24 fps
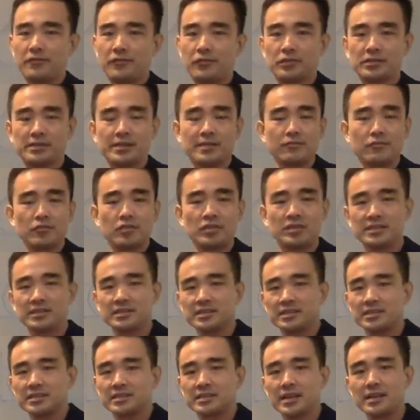For some
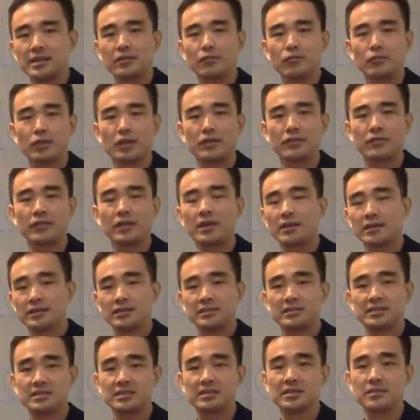reasons in standing wave,
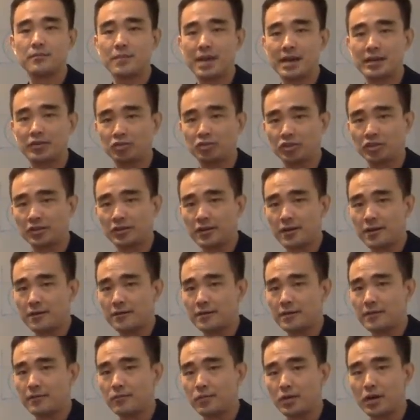this is the magic
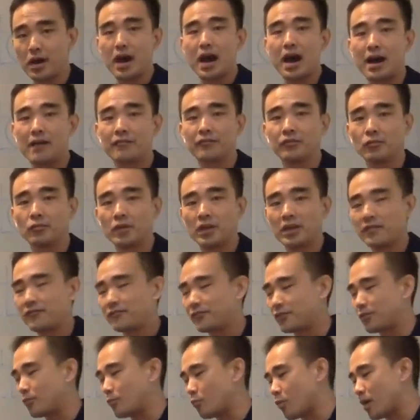number, half a wave
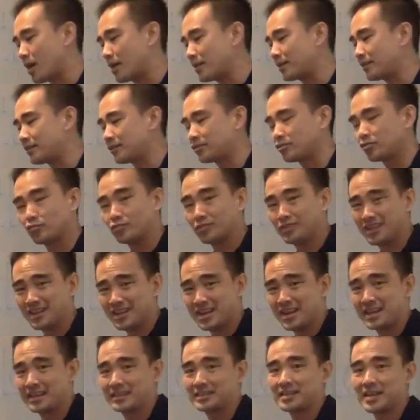from one to the
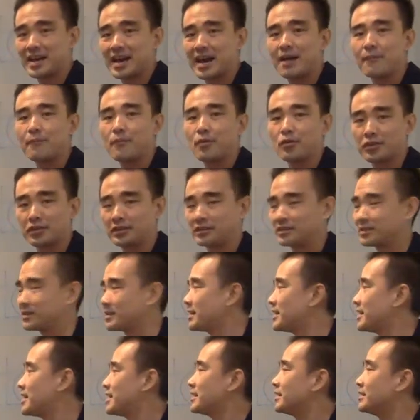next
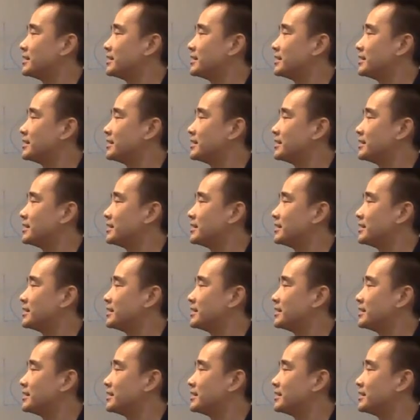harmonics.